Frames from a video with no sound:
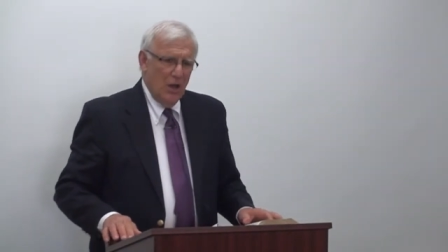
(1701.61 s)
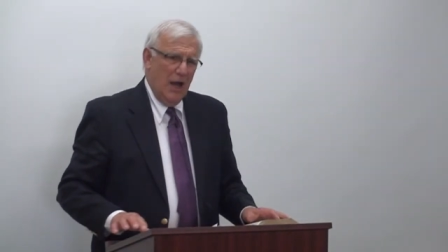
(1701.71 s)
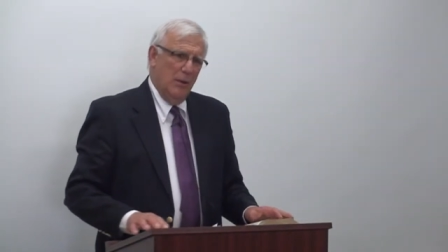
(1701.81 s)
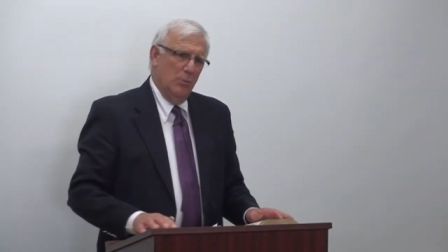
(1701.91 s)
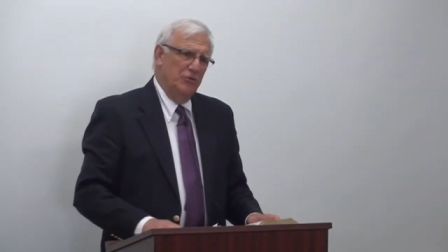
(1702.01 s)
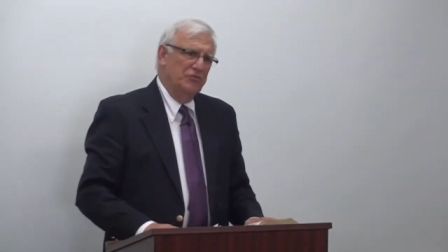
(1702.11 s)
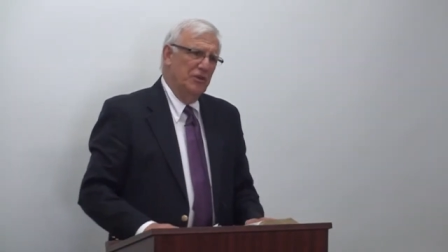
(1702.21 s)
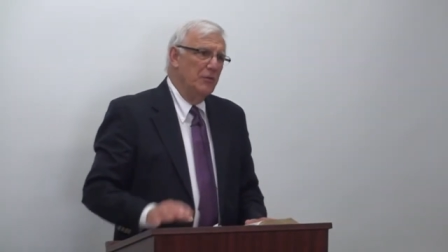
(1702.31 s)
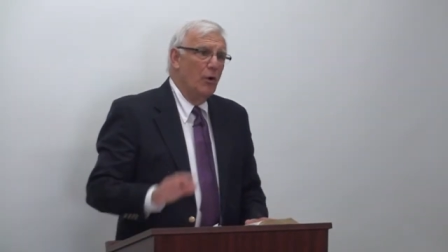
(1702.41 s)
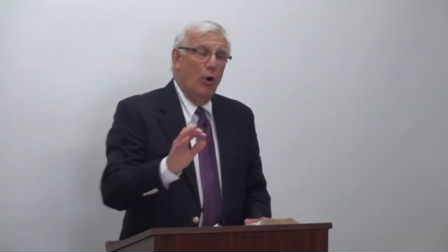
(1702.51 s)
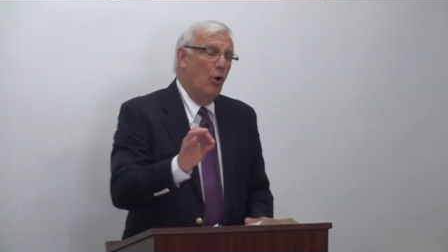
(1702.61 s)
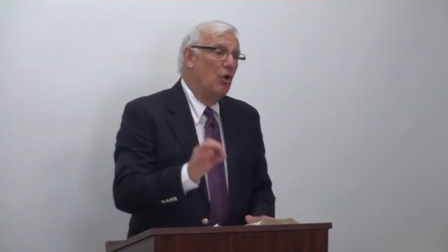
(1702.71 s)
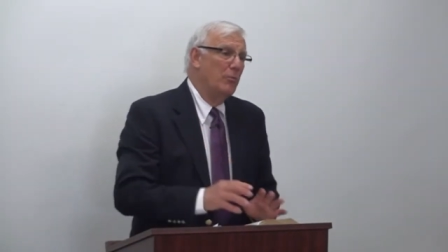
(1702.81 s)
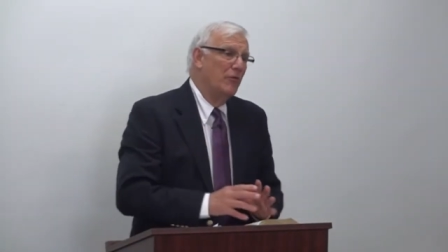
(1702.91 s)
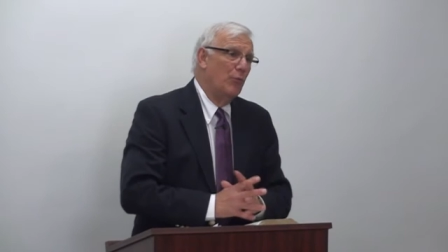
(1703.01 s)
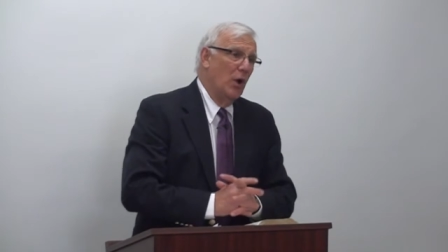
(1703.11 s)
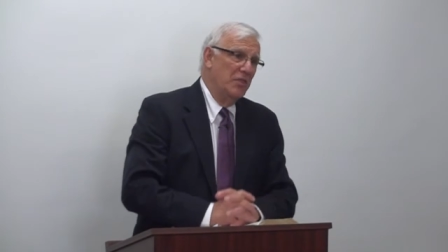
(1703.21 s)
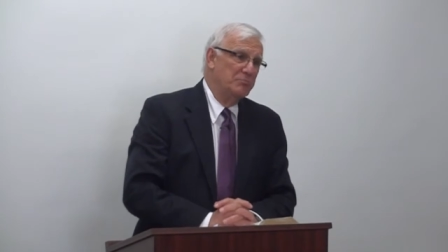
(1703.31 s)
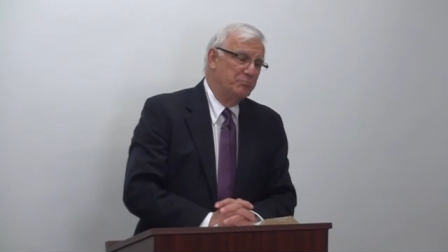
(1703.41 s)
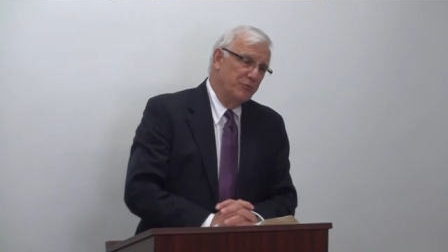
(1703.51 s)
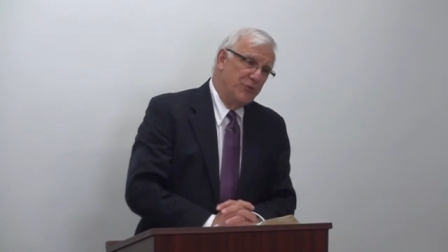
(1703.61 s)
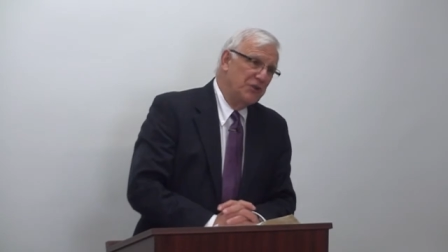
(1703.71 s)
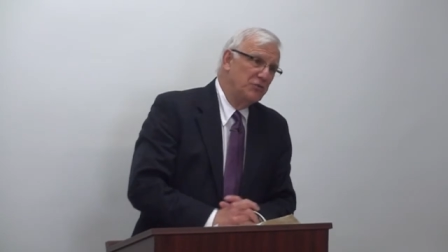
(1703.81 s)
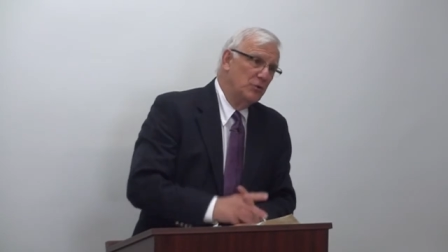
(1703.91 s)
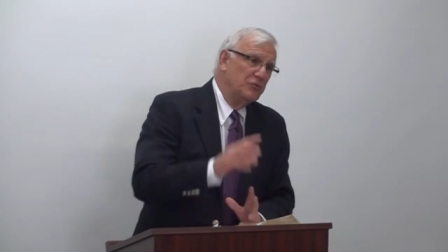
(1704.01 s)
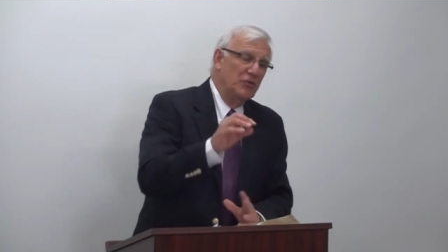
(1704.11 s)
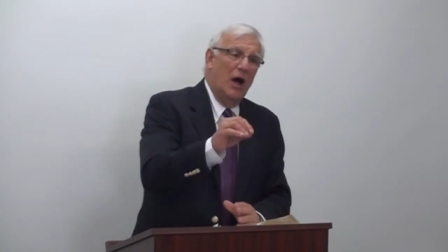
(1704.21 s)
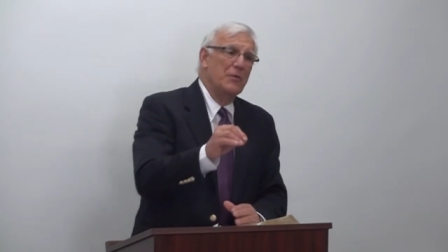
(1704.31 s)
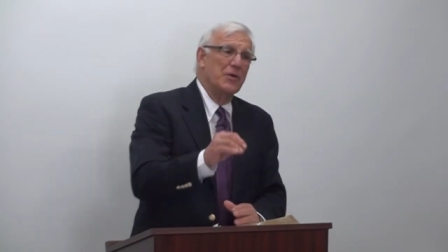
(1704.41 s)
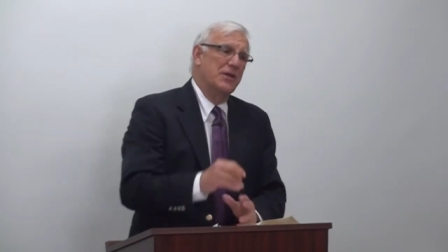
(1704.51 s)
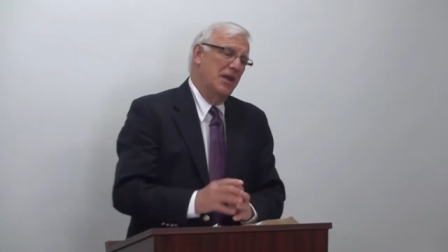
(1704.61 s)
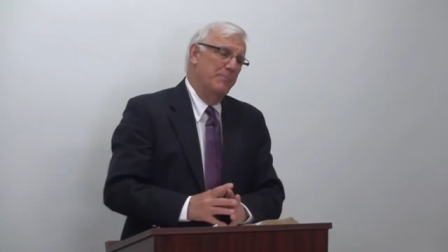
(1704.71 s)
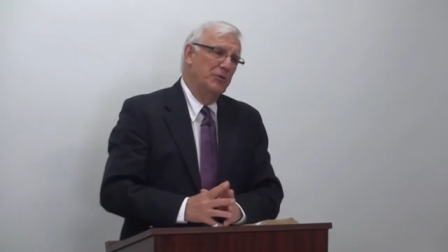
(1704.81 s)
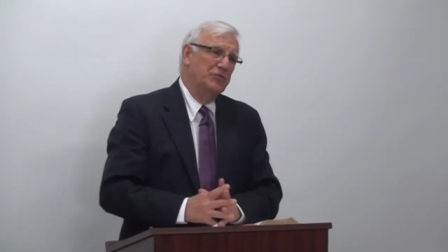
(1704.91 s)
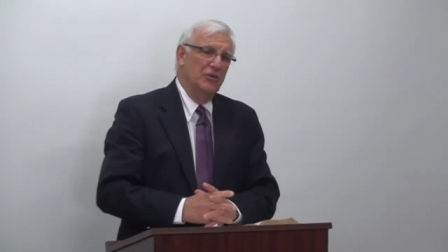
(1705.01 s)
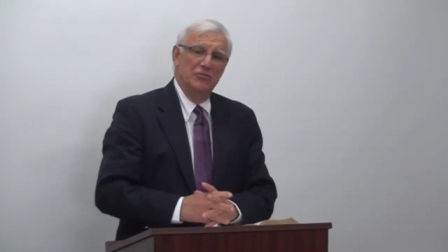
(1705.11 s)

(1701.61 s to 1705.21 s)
I was in the home of one of the professors on the campus.